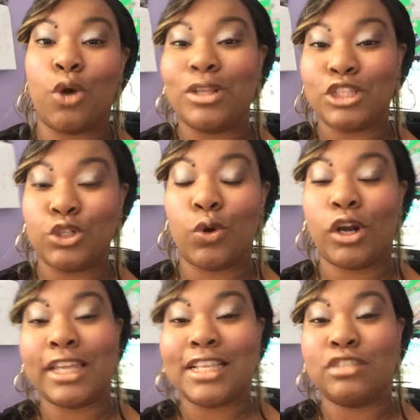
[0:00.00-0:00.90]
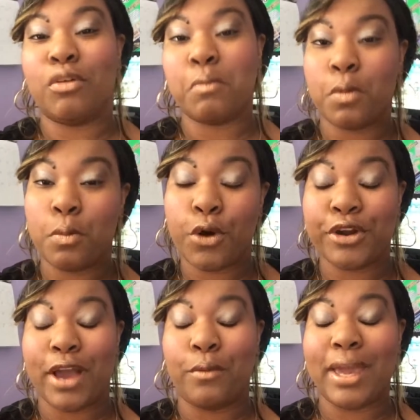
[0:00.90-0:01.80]
went to New Orleans for
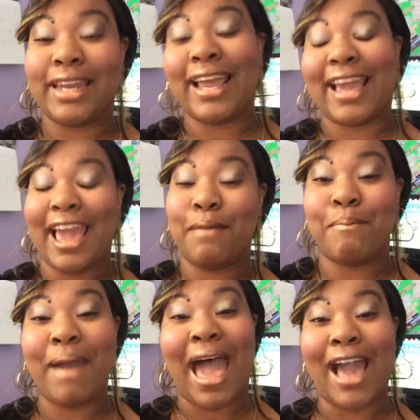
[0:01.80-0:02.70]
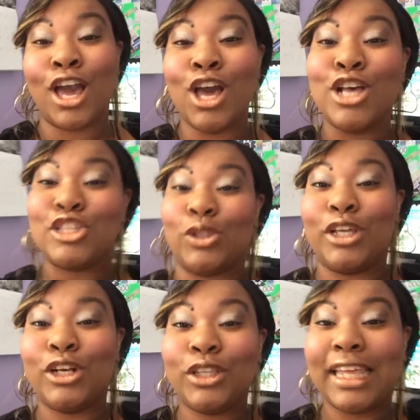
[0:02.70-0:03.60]
Memorial Day weekend and came back. So
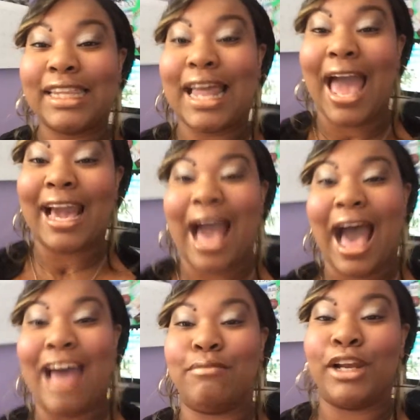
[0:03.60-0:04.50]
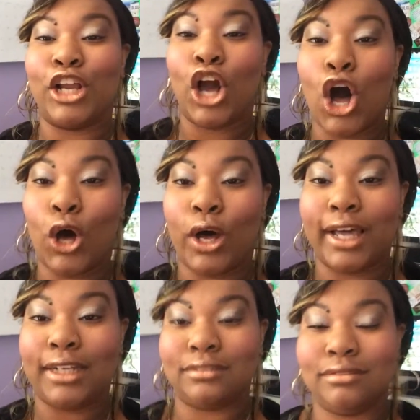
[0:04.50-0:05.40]
literally, like, I've been
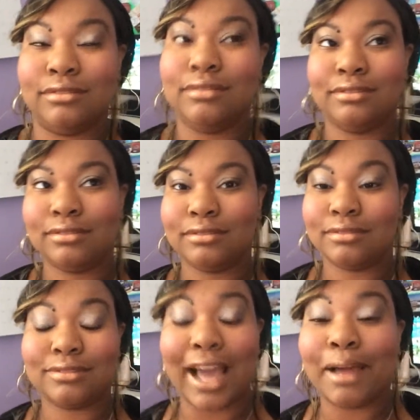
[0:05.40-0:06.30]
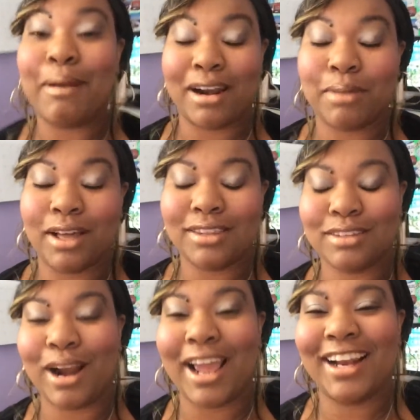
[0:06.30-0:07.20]
gone like about a
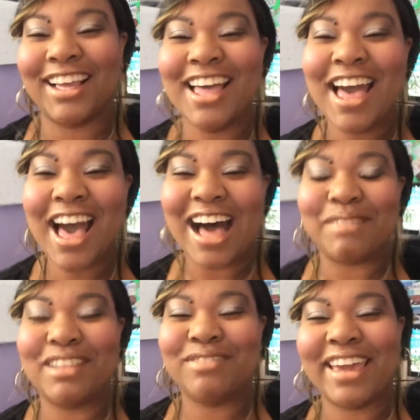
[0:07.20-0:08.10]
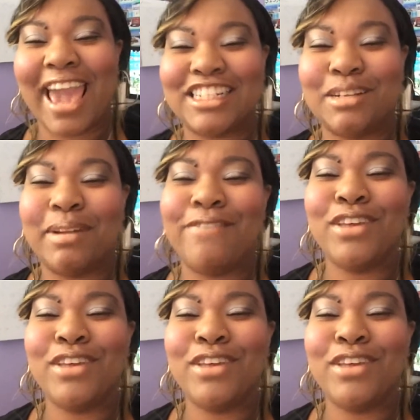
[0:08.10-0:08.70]
month, right? A month vacation. But it